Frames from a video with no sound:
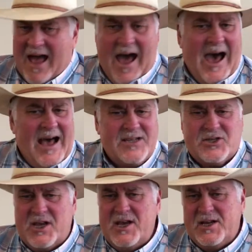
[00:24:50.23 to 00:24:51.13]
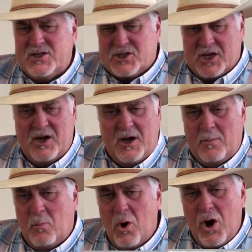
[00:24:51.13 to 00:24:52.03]
I said,
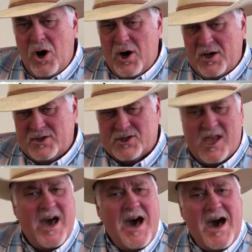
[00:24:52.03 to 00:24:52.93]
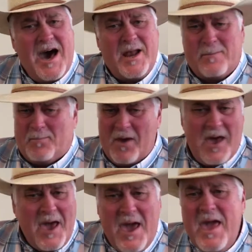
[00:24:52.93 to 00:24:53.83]
someone's gotta
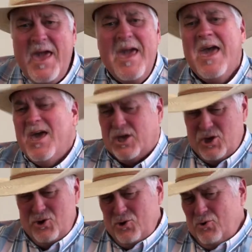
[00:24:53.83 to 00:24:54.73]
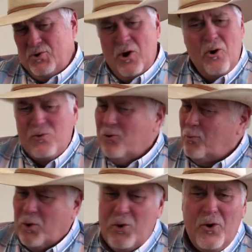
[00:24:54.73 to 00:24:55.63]
pay, you know the
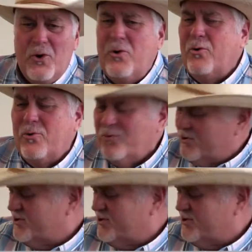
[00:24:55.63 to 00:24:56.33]
rules.